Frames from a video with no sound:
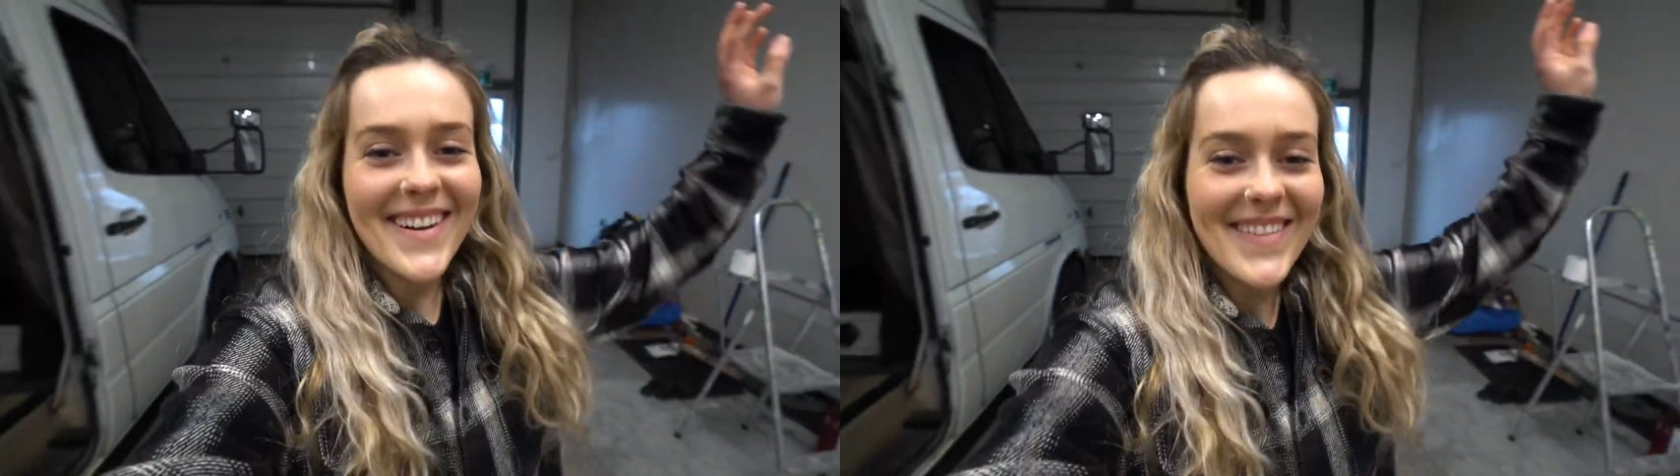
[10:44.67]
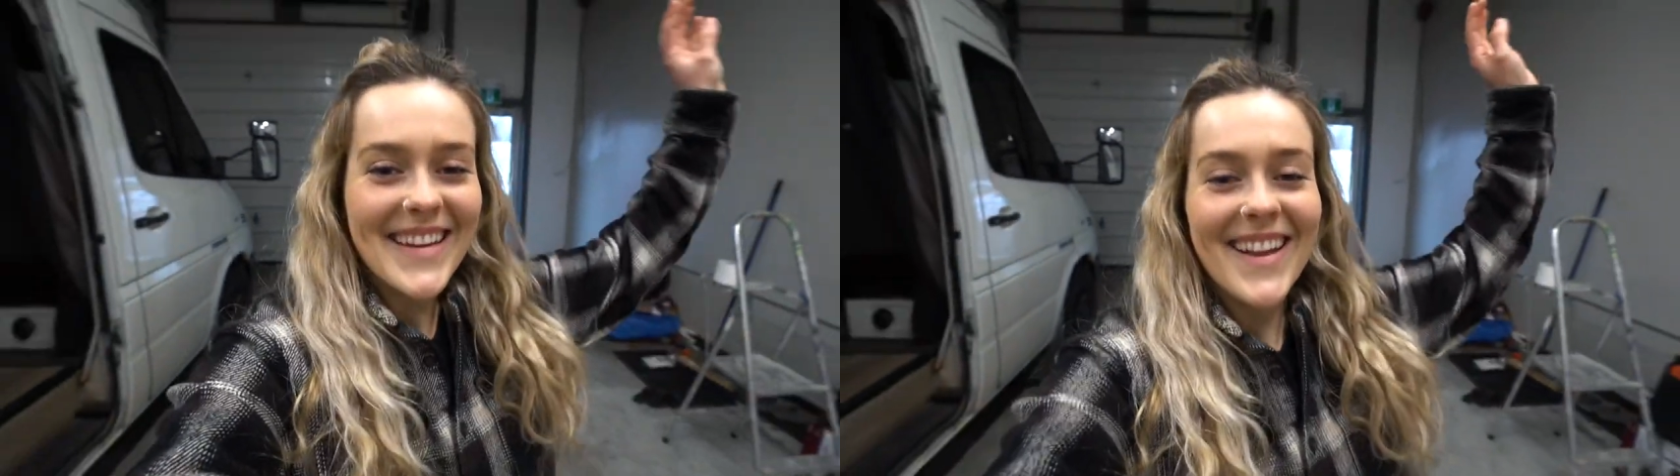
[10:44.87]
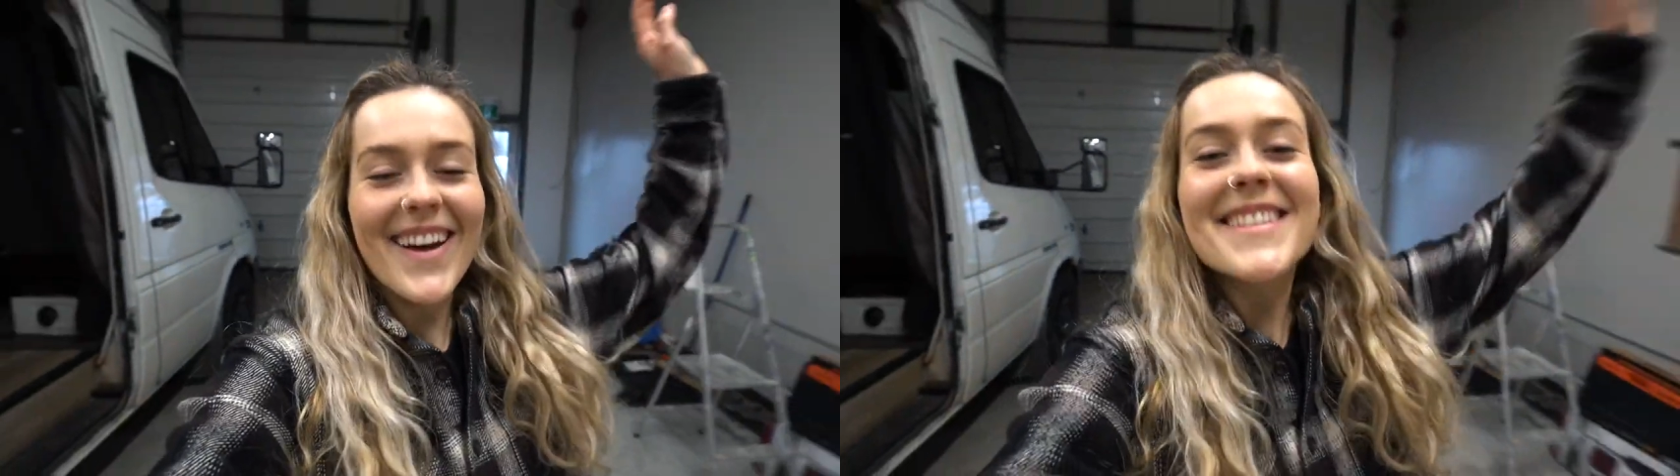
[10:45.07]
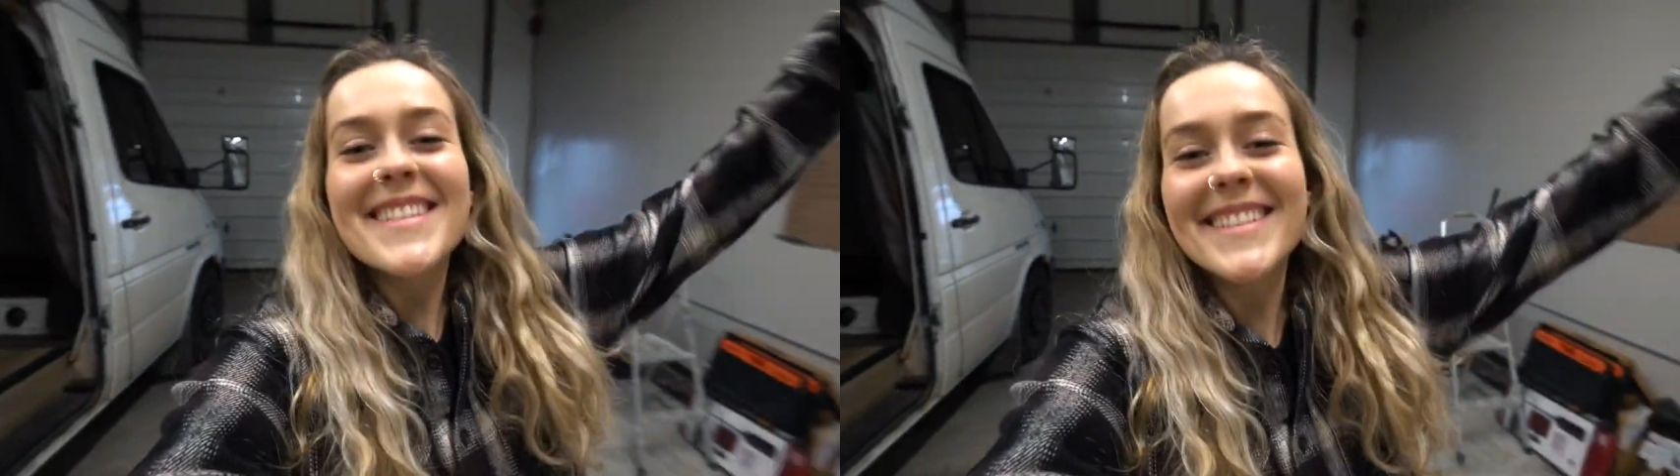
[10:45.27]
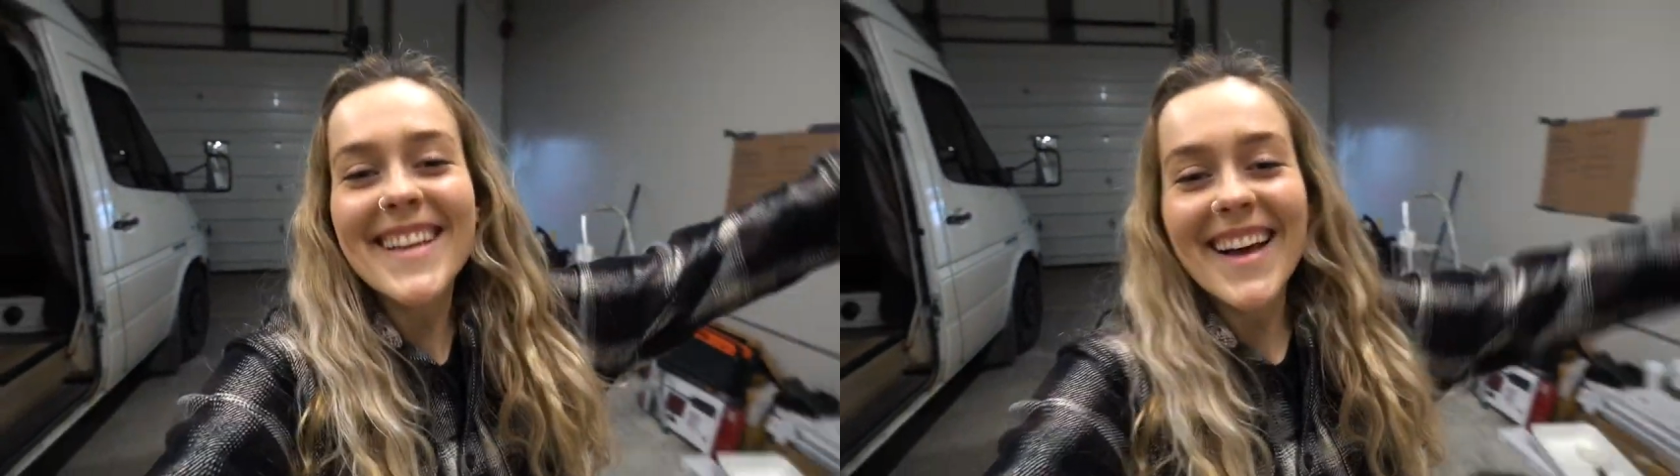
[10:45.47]
we
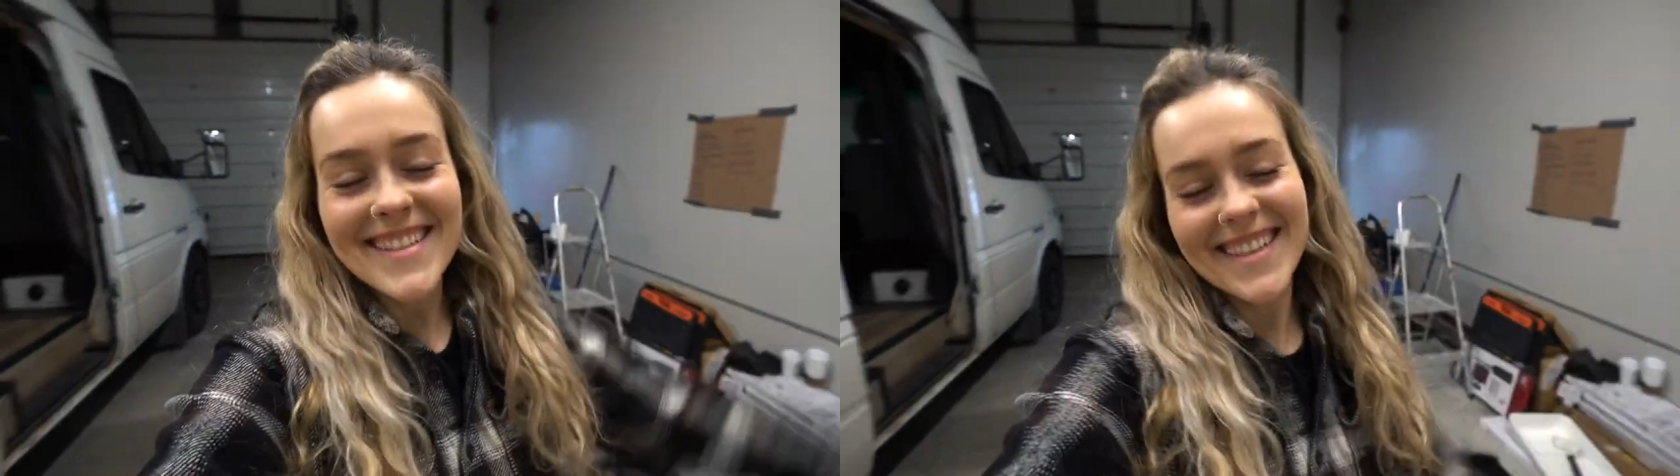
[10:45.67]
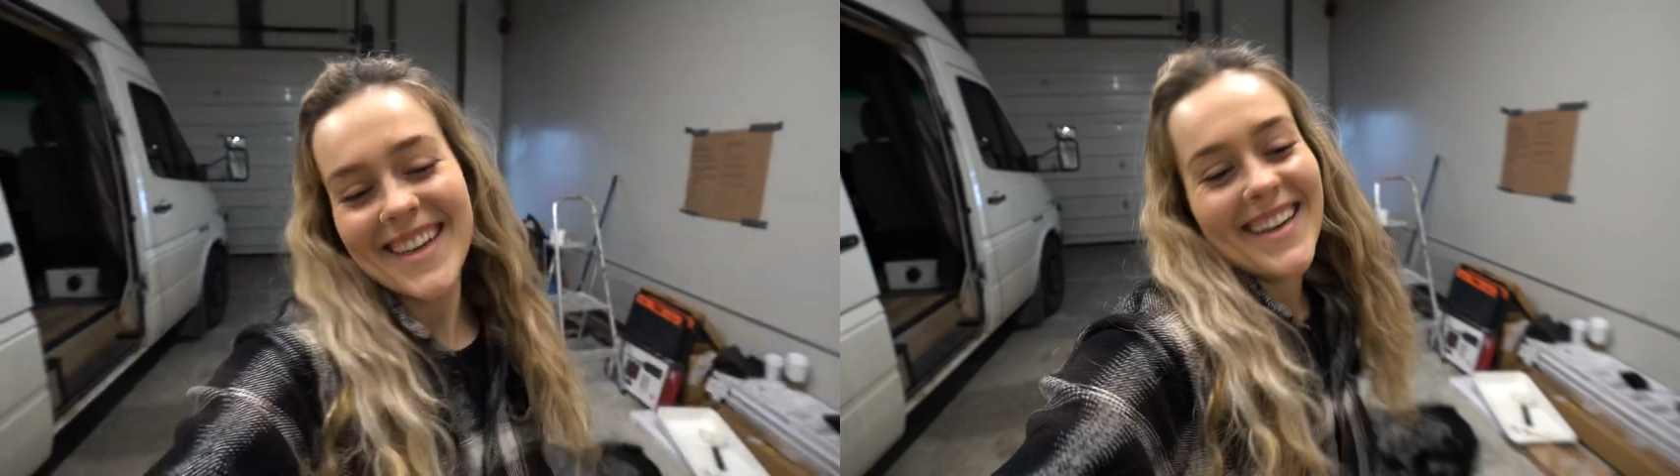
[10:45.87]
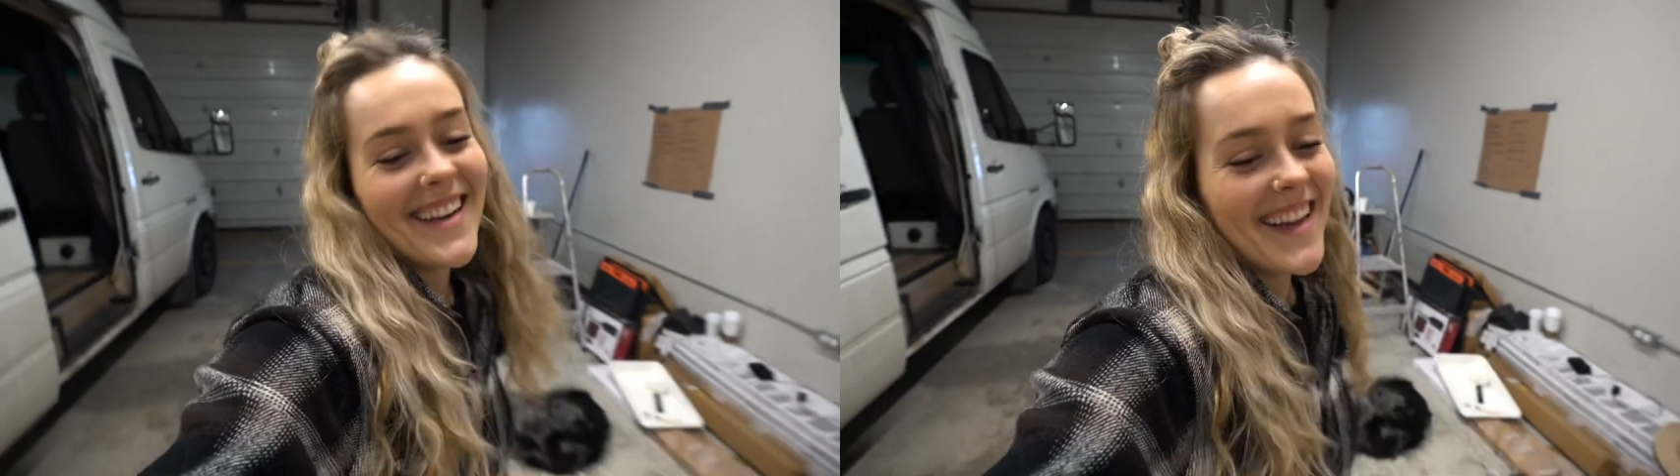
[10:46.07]
lost you last night.